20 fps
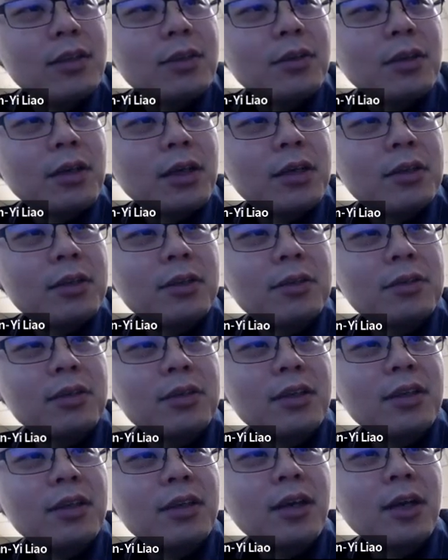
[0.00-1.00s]
I don't
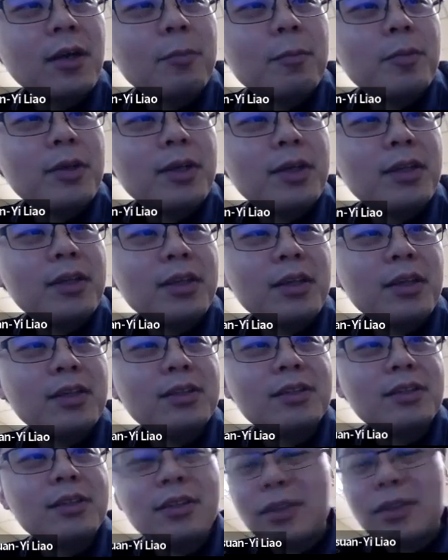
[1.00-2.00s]
need a complete
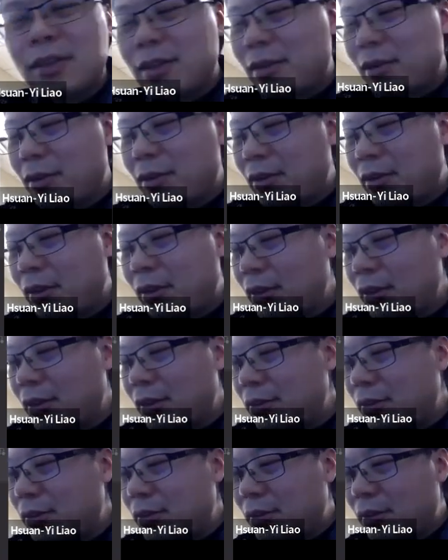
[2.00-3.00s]
list. I
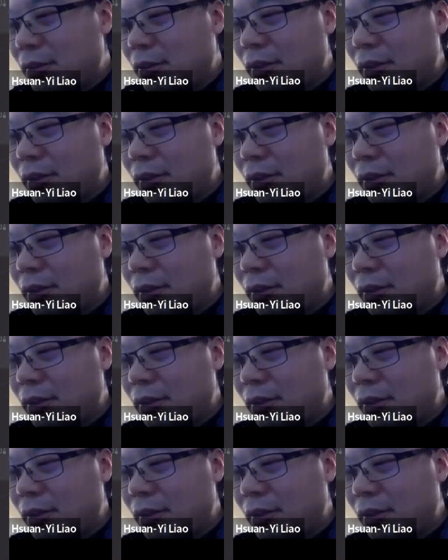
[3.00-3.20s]
just